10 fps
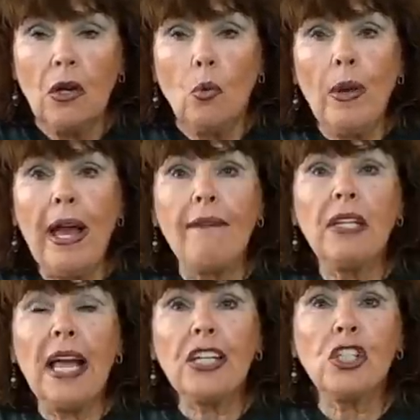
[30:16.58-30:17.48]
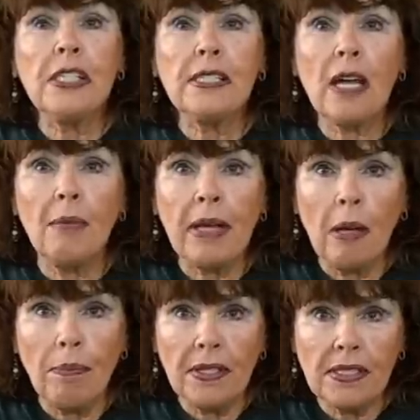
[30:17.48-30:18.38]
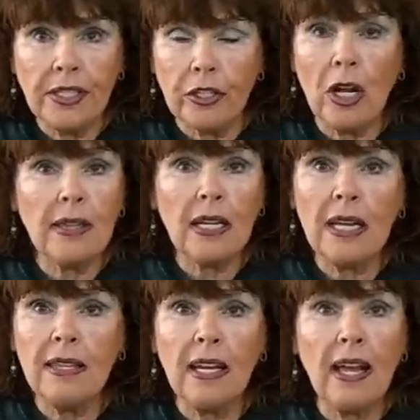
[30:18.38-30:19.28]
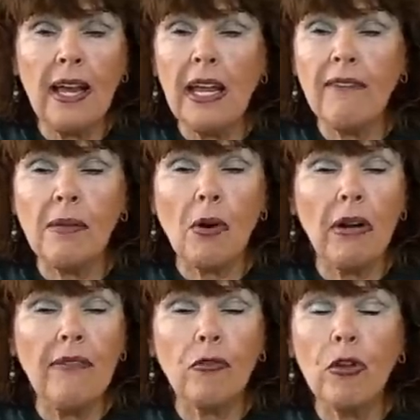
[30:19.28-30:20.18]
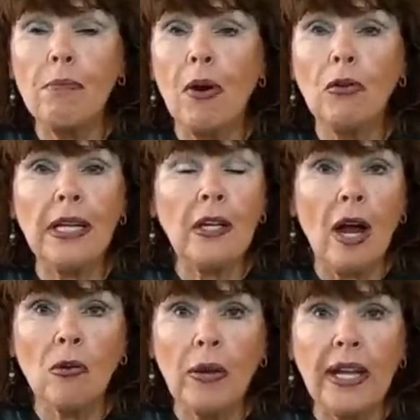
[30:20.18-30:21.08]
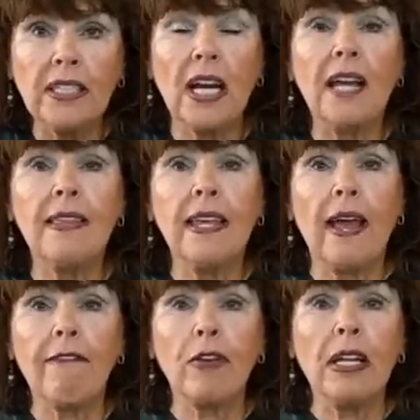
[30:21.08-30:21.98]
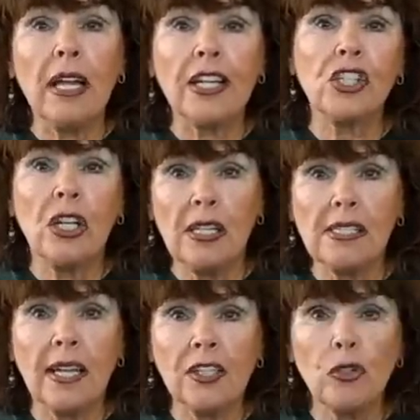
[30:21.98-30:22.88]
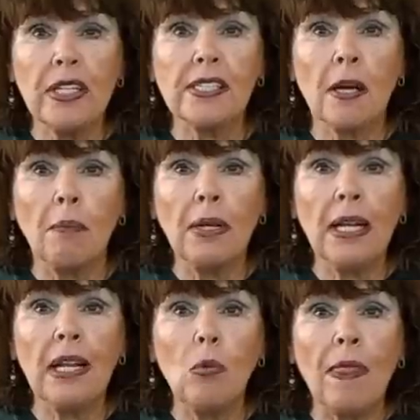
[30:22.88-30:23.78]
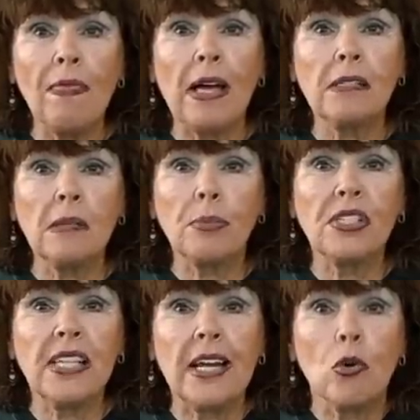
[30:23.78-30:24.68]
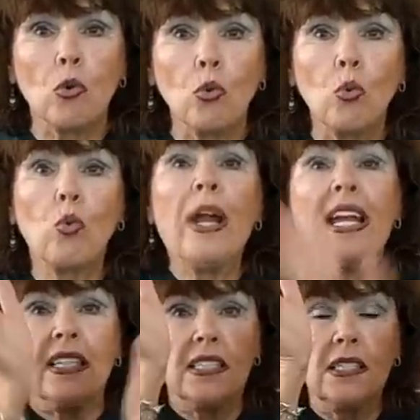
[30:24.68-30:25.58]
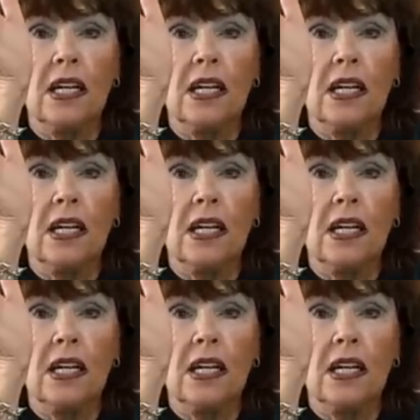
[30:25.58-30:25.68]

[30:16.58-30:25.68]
We have elections coming up this year. Not that I think any of them are even remotely not rigged. I think every election in this country is completely 1,000% rigged.